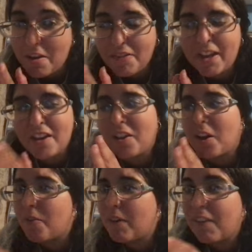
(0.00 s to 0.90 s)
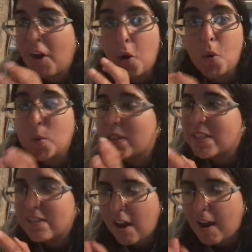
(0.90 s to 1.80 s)
like you know very very olden
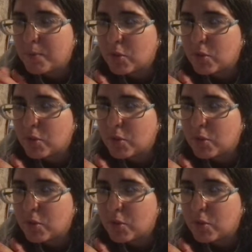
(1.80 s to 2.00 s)
times,